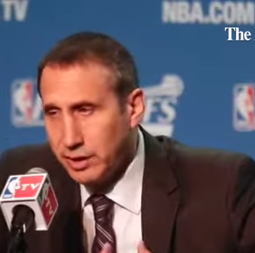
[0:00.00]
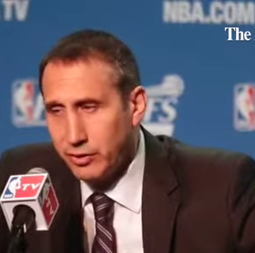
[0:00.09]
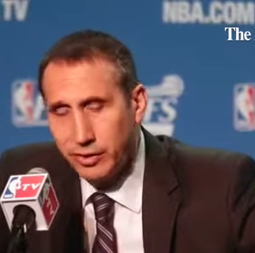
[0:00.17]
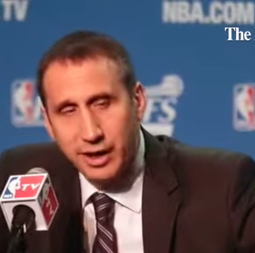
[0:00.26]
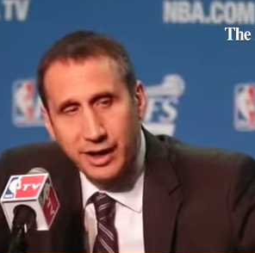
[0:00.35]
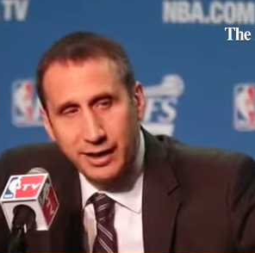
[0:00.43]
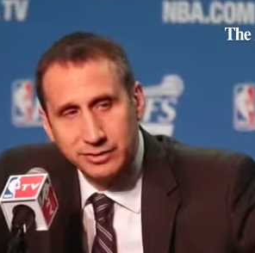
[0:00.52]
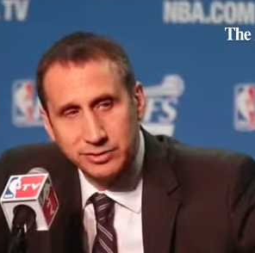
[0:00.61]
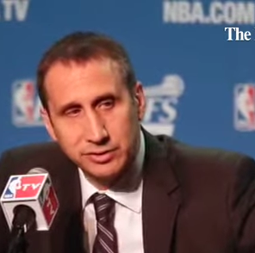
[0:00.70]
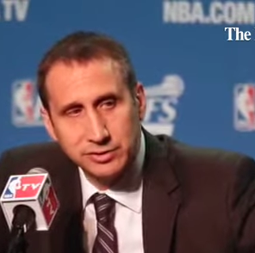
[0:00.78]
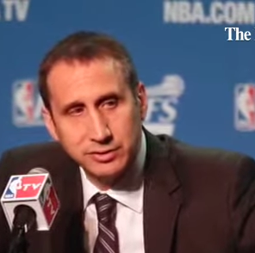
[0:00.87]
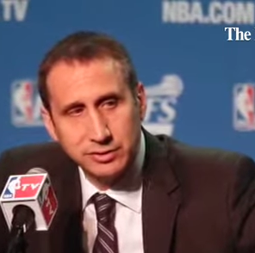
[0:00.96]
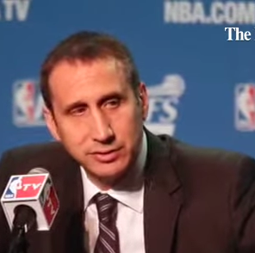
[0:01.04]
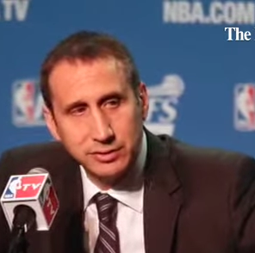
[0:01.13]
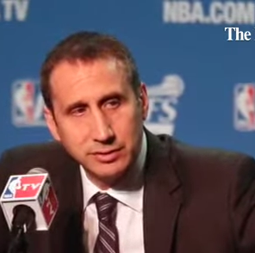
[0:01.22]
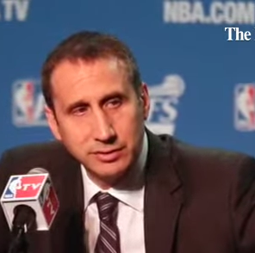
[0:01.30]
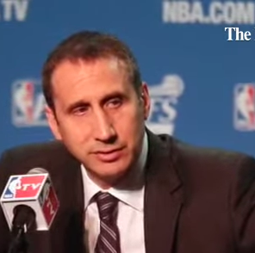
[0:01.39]
But the other guy has
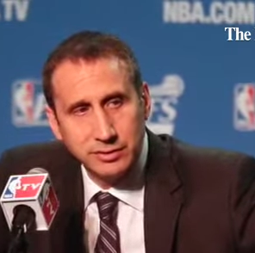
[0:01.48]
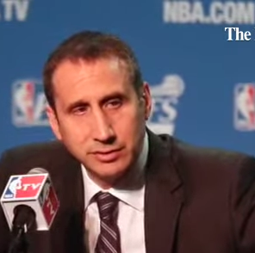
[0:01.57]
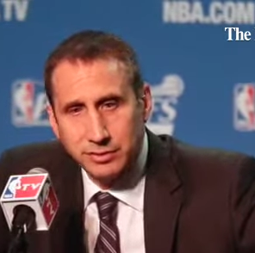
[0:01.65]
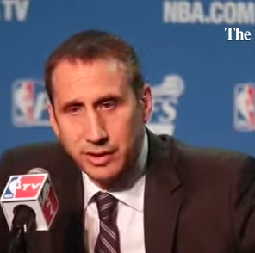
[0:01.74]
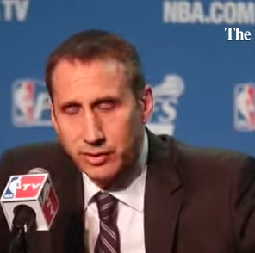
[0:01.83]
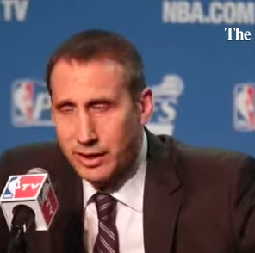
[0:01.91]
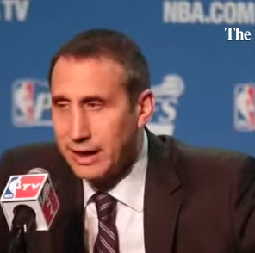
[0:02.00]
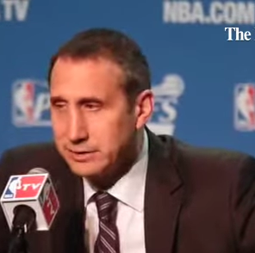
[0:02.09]
the